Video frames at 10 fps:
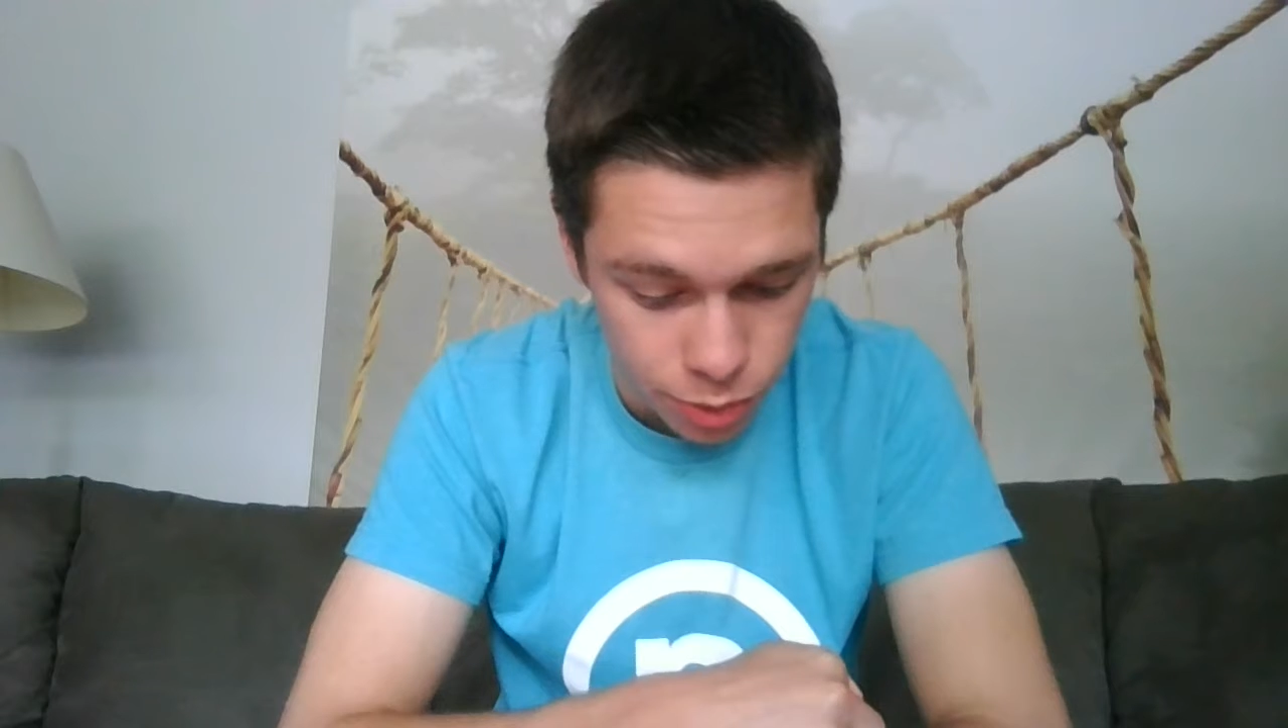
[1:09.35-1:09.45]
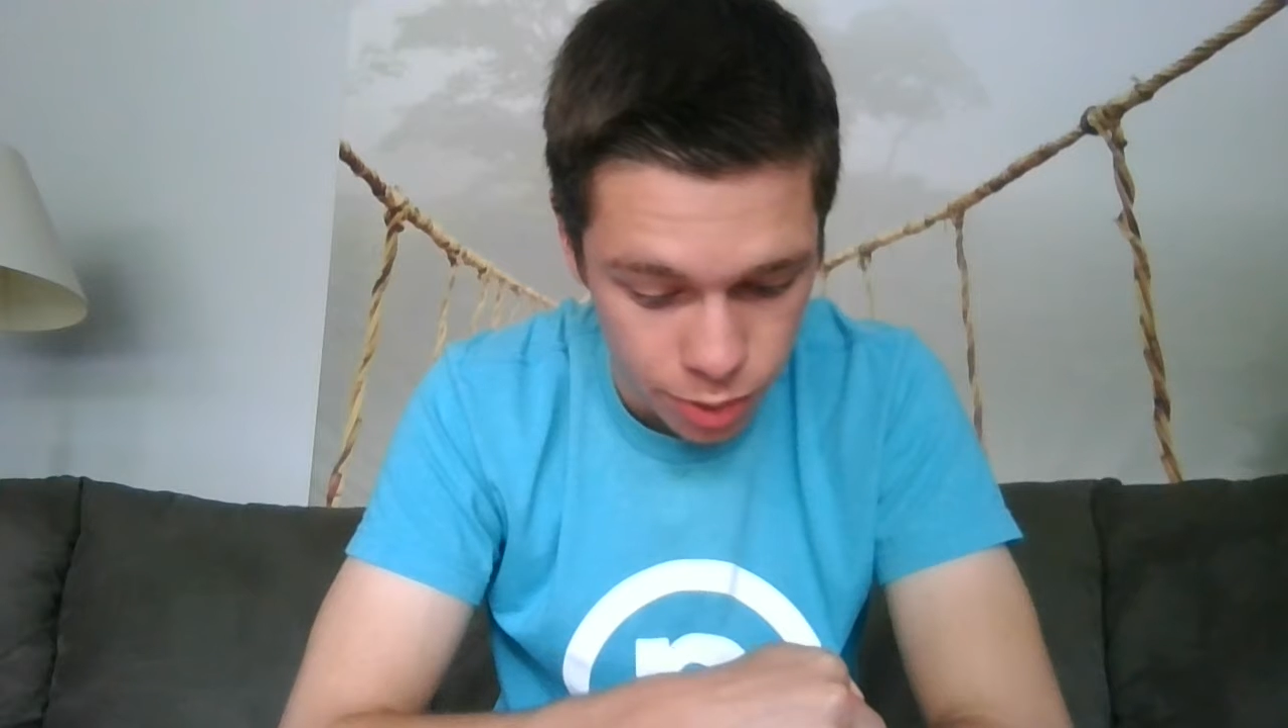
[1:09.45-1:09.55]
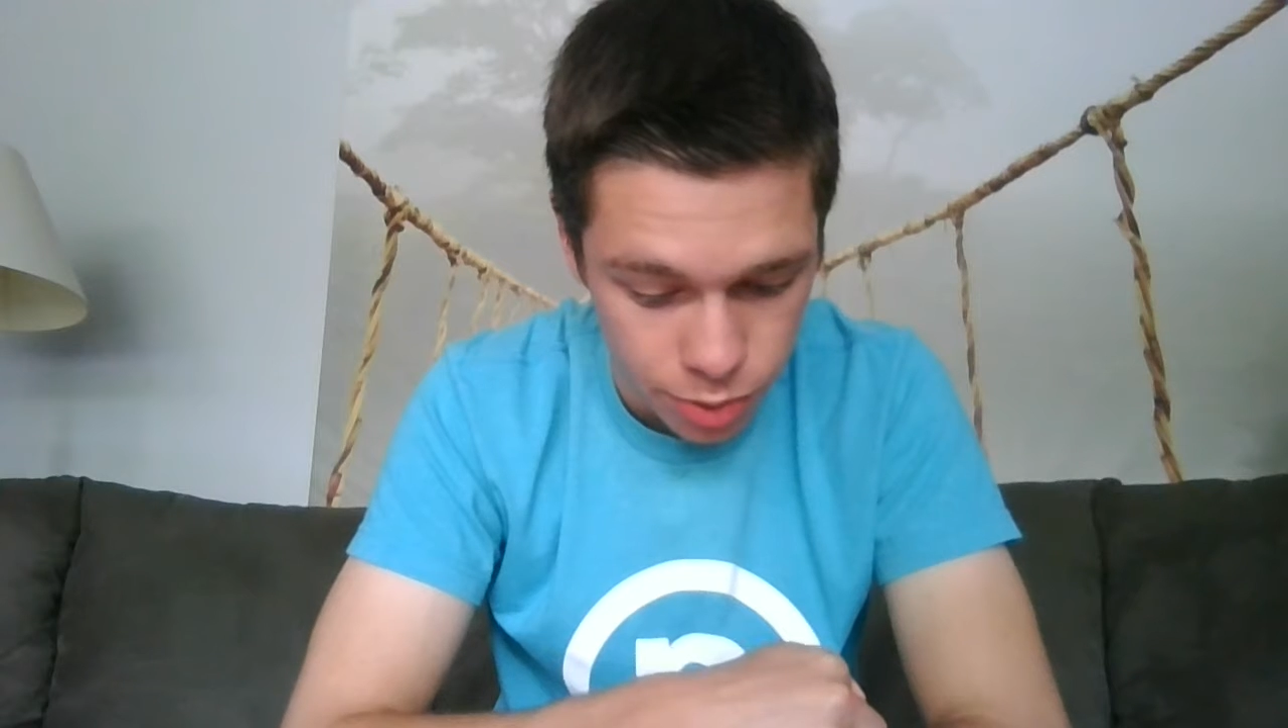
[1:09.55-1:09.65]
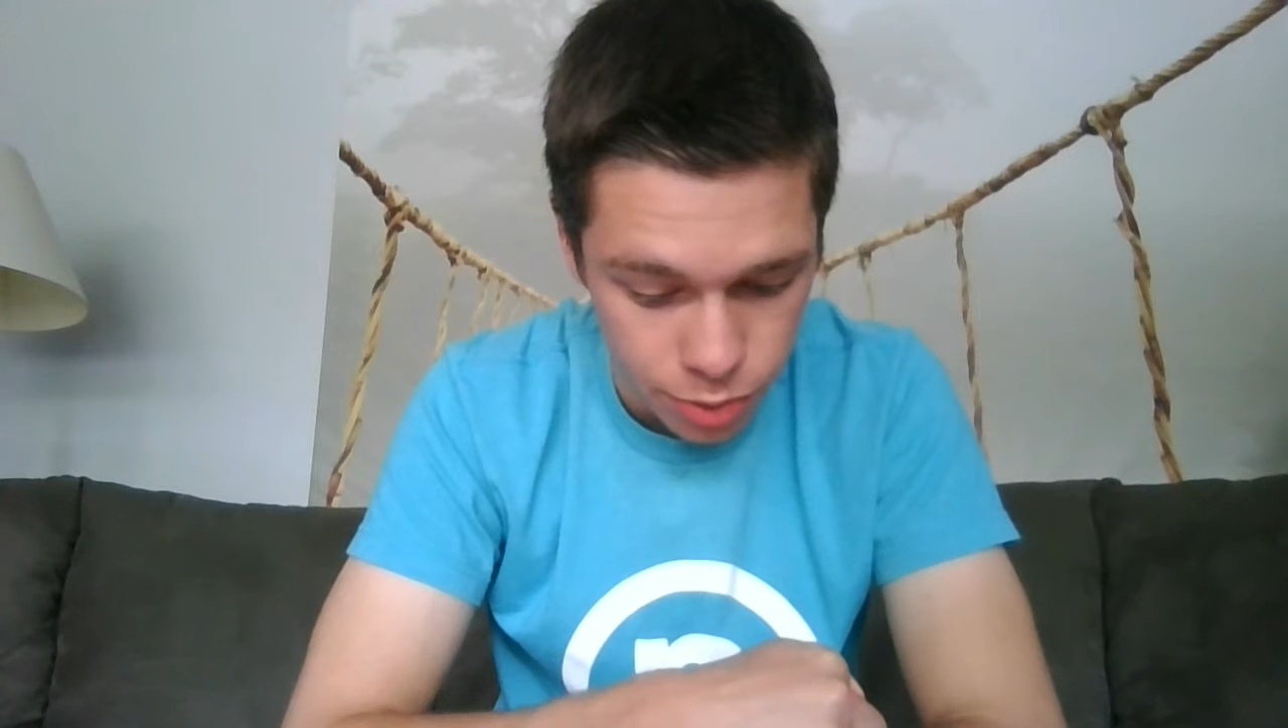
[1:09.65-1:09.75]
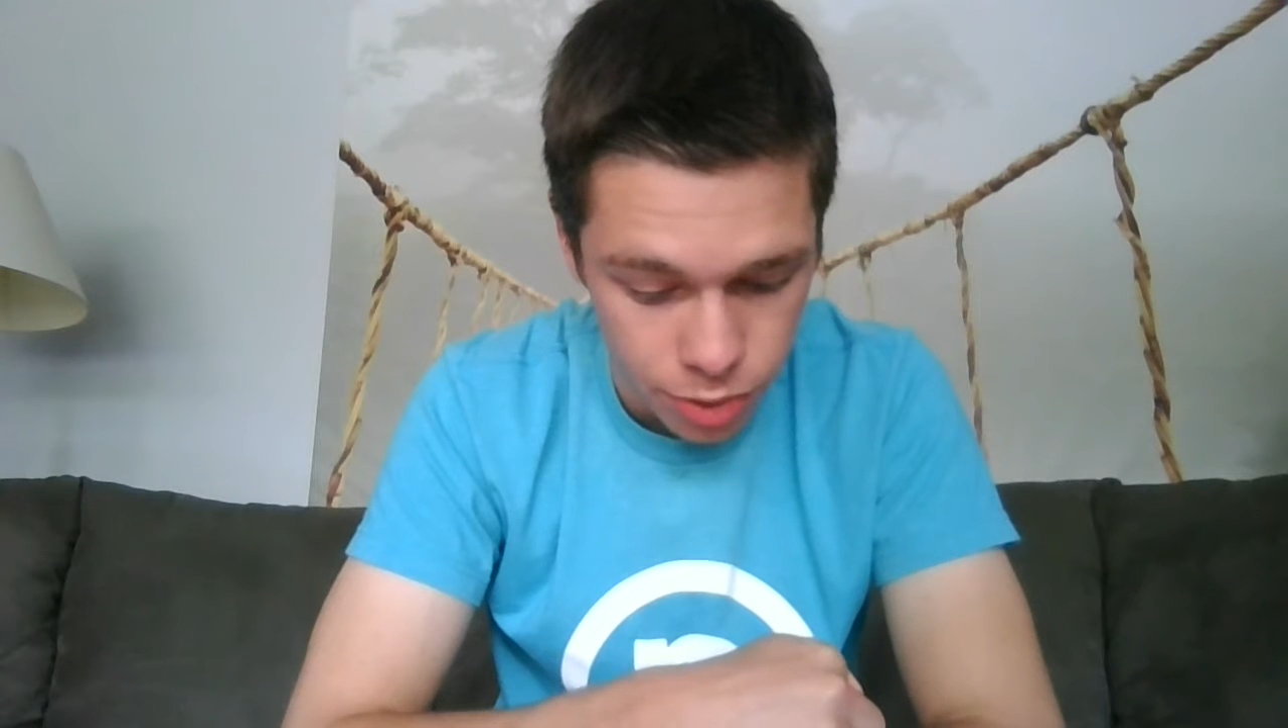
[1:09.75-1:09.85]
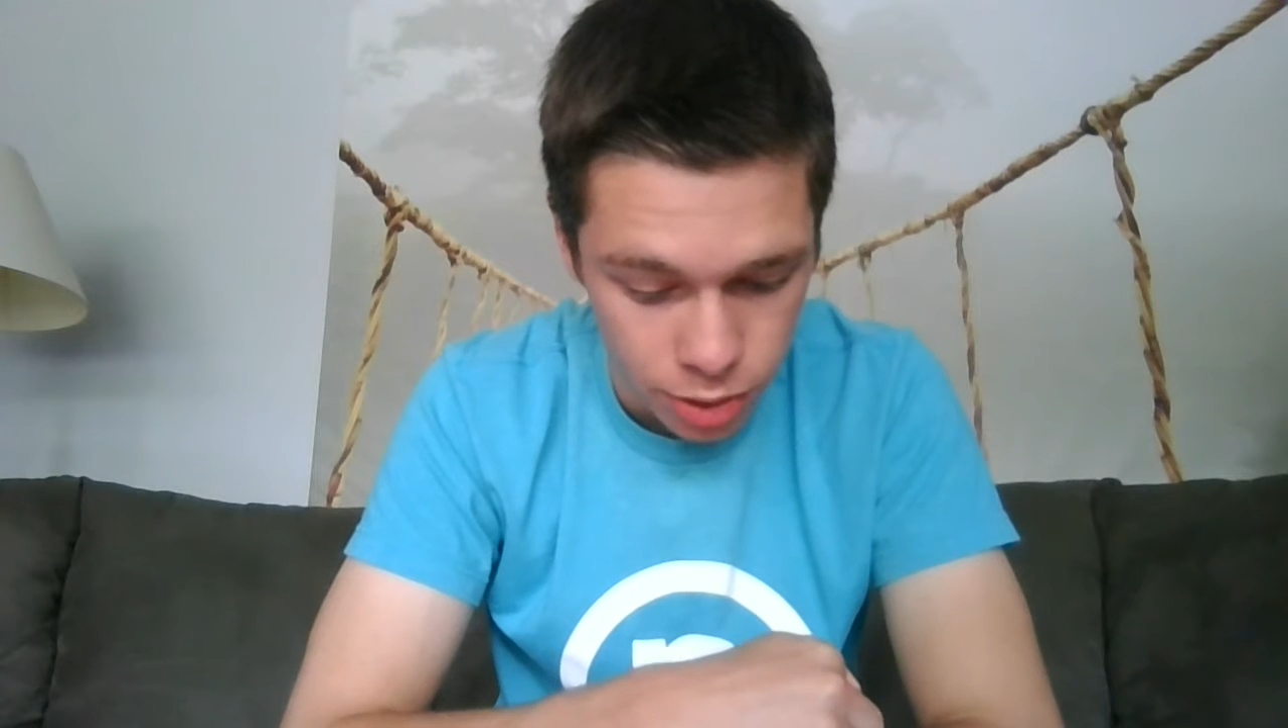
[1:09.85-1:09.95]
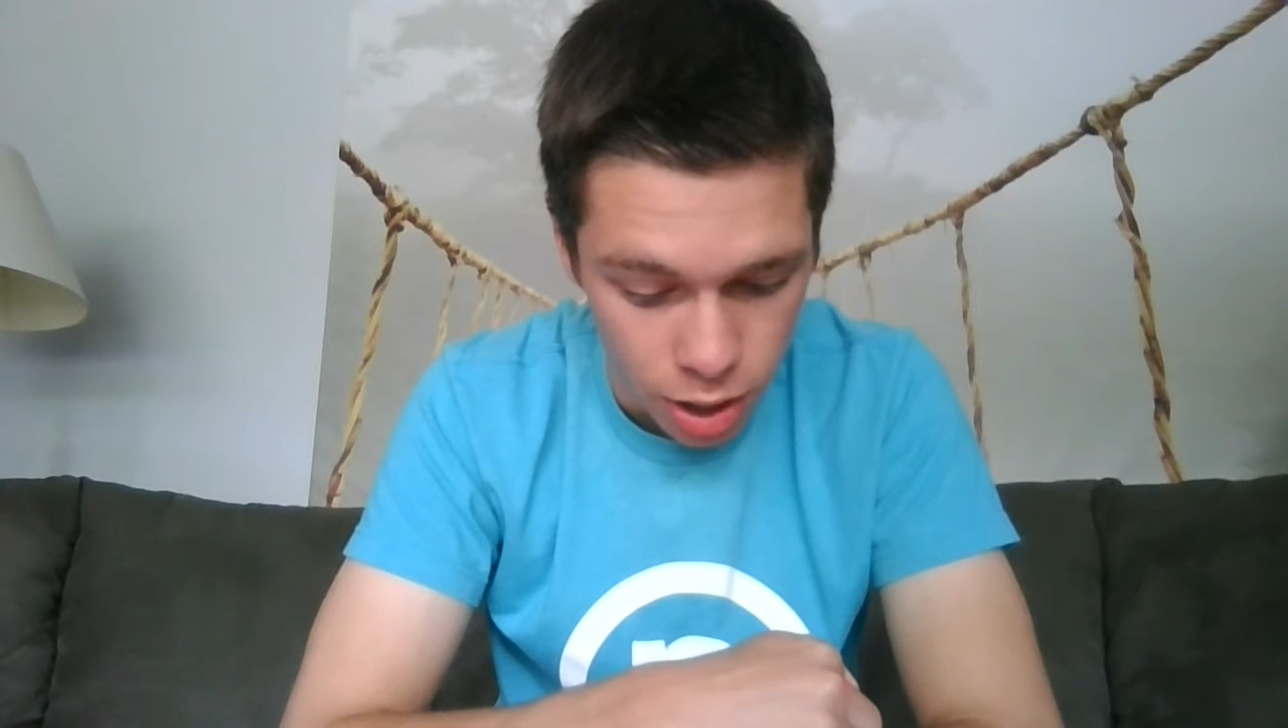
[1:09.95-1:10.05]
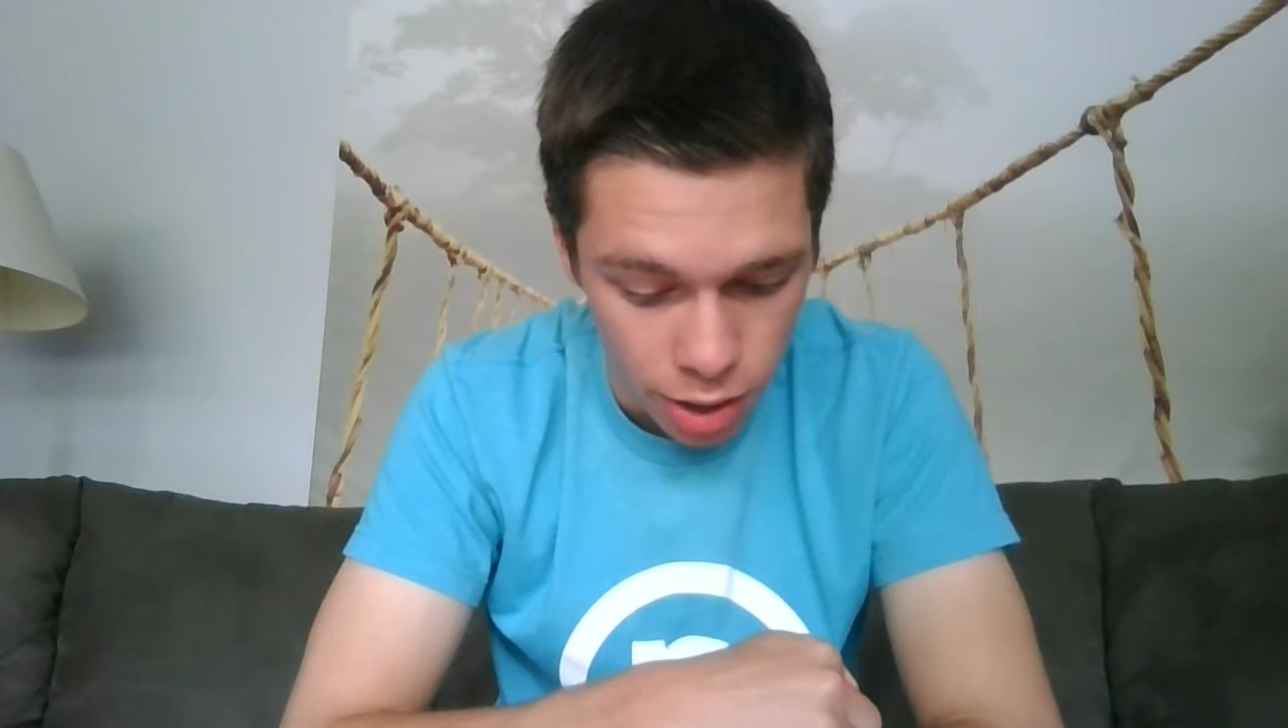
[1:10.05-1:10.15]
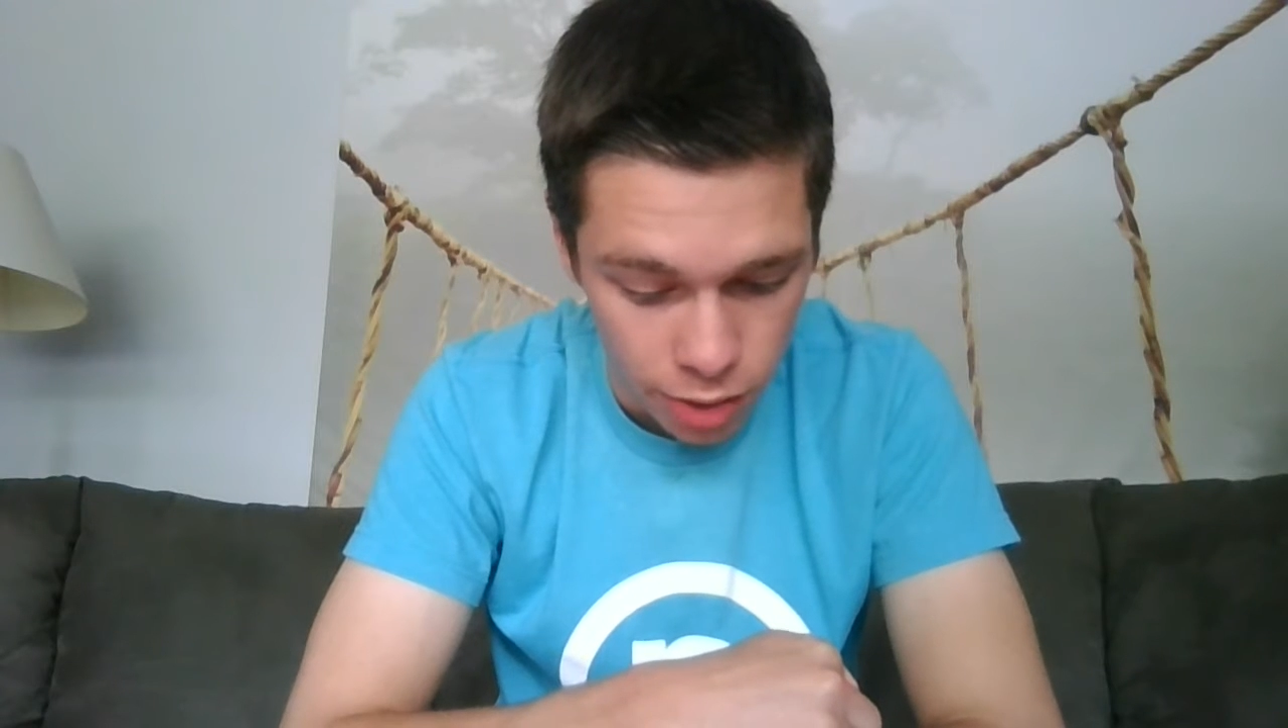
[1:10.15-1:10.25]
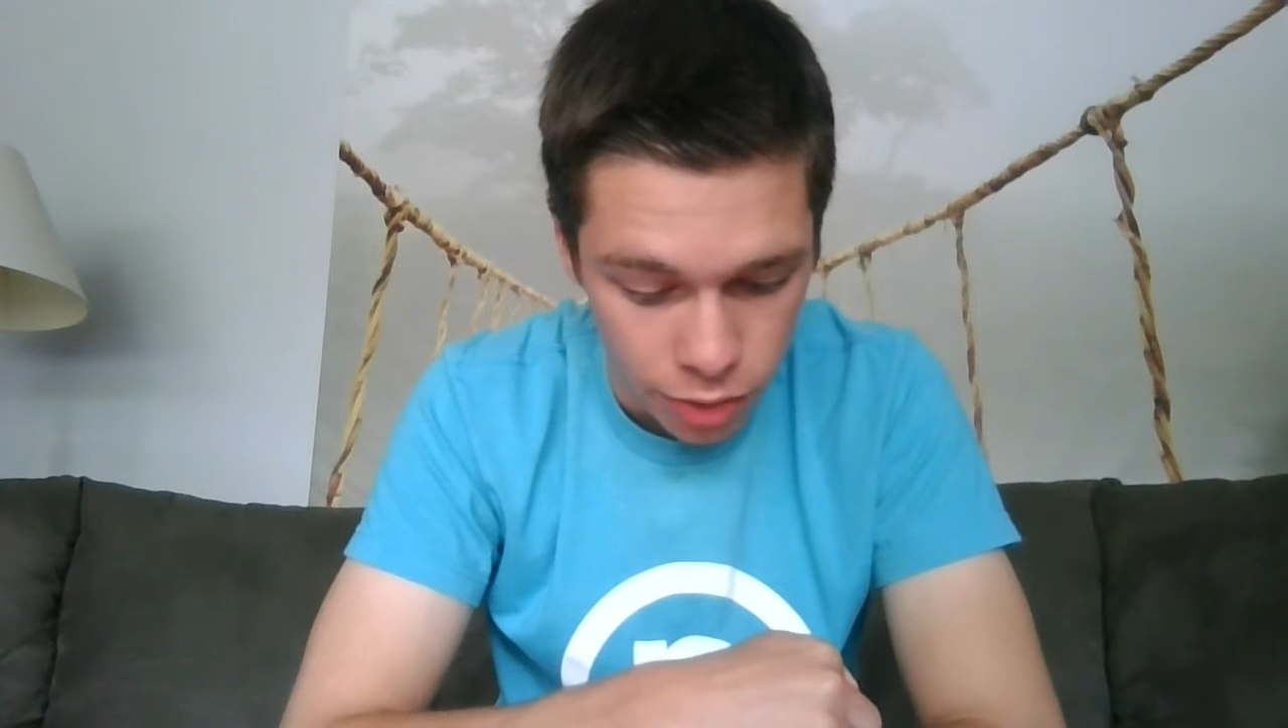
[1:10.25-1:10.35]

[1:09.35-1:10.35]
were through the law,